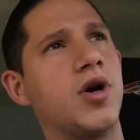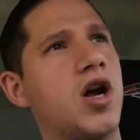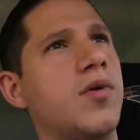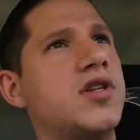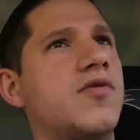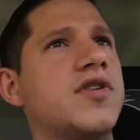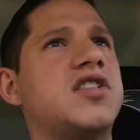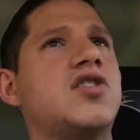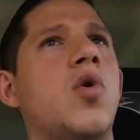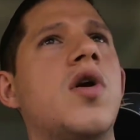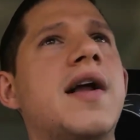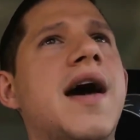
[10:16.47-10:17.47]
We're going to
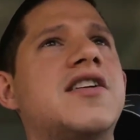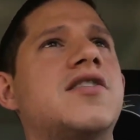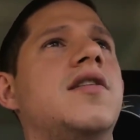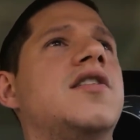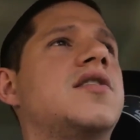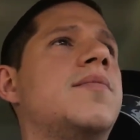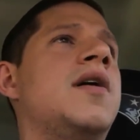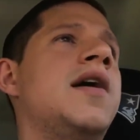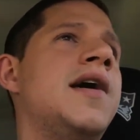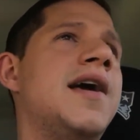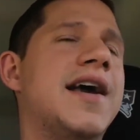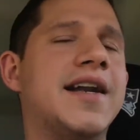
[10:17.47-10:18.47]
restore nationalism
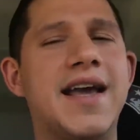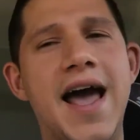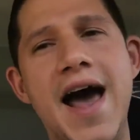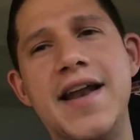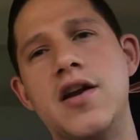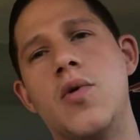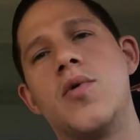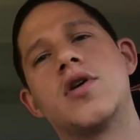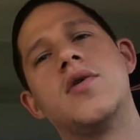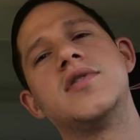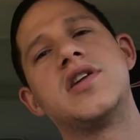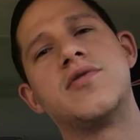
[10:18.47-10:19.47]
in Canada. We're
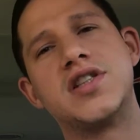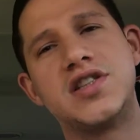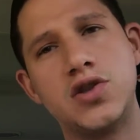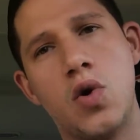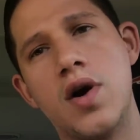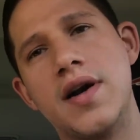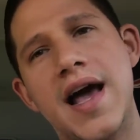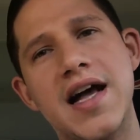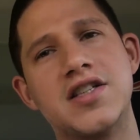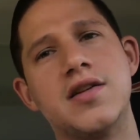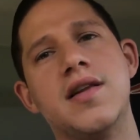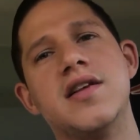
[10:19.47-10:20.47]
going to restore
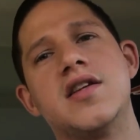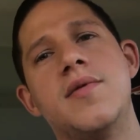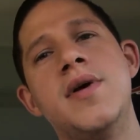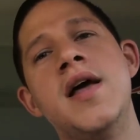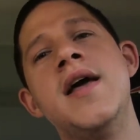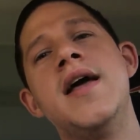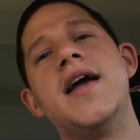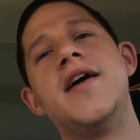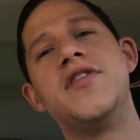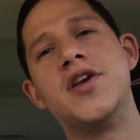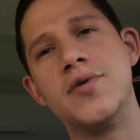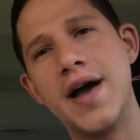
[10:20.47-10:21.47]
nationalism
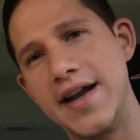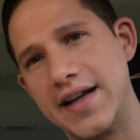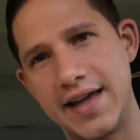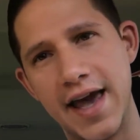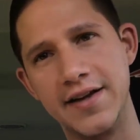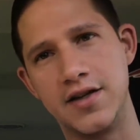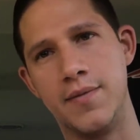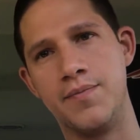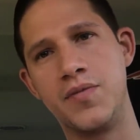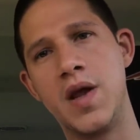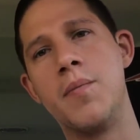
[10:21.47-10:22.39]
in the United Kingdom.